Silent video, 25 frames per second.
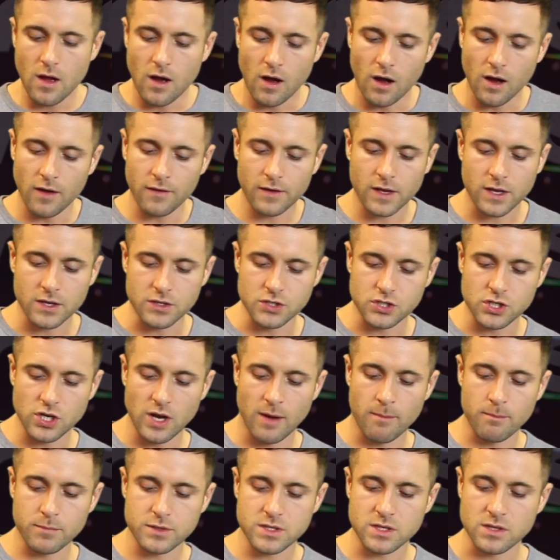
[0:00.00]
I can
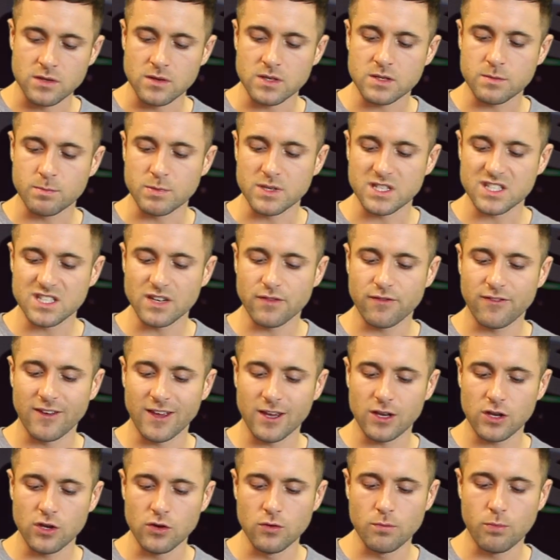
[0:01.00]
jump to
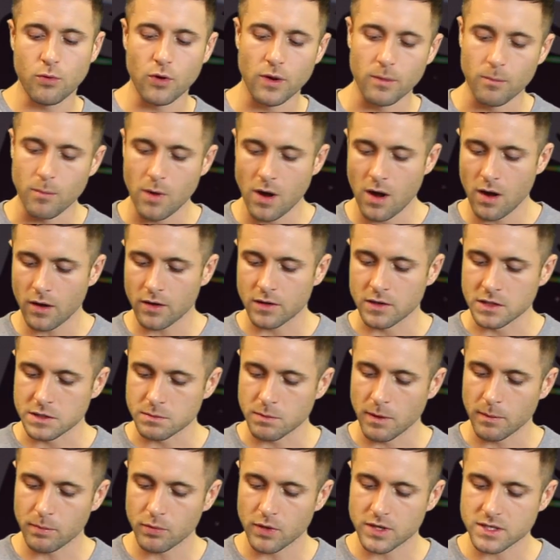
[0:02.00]
specific cue point markers
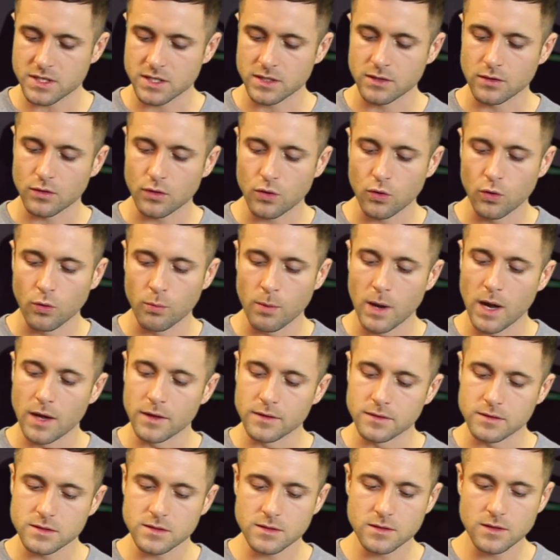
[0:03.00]
by pressing the call
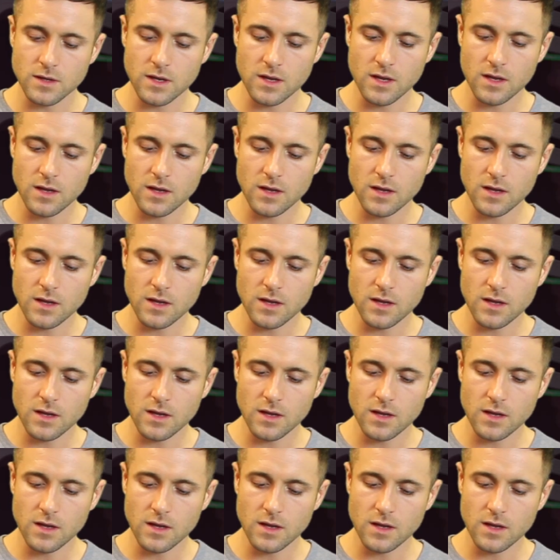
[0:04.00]
buttons.